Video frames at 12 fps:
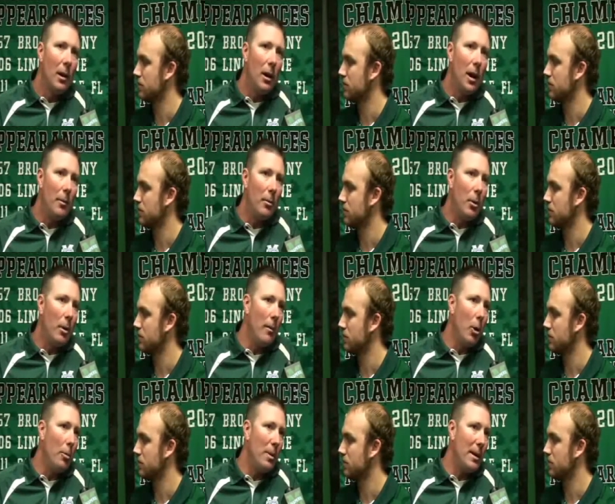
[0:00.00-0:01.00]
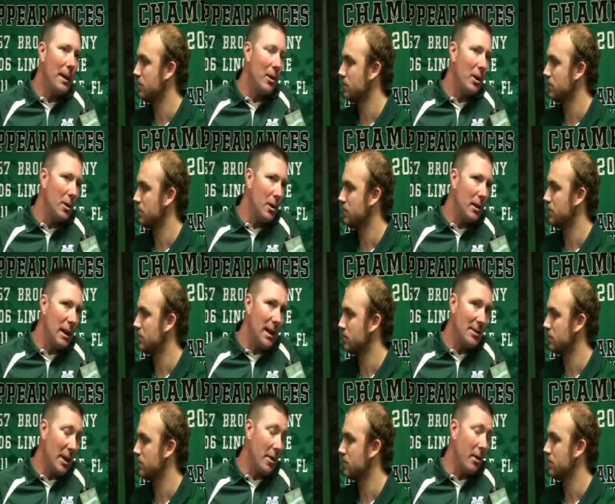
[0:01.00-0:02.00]
Speaker 1: Um, but I'm hoping that our young
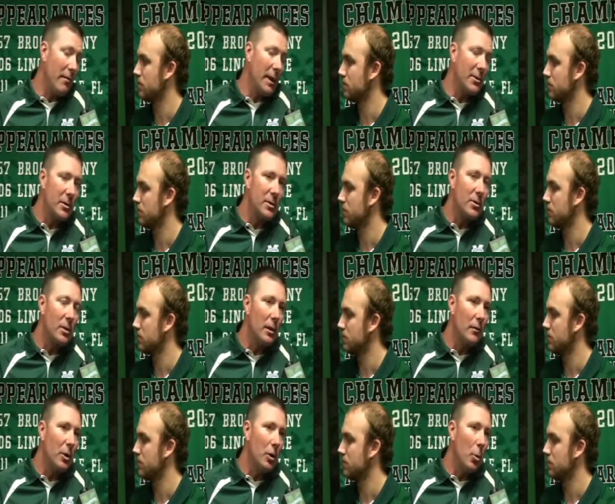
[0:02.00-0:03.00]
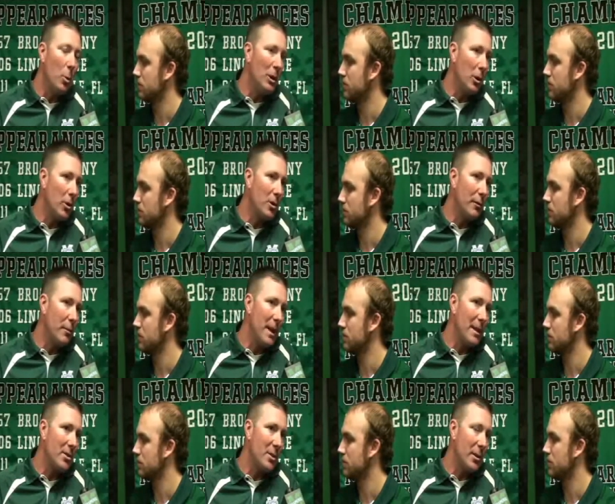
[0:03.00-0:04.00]
guys and our veterans, uh, you know, we learned from
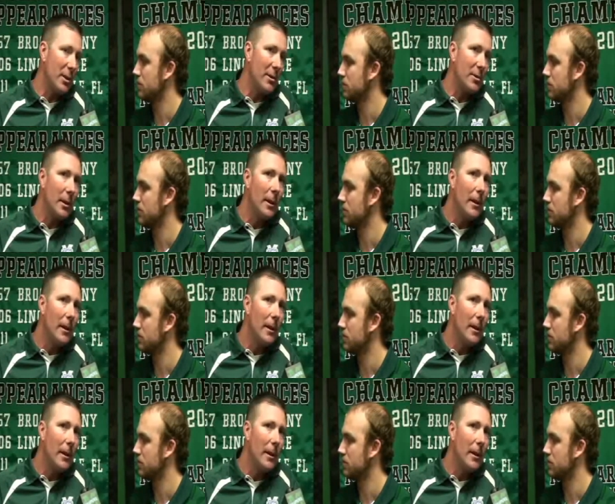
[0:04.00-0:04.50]
that series,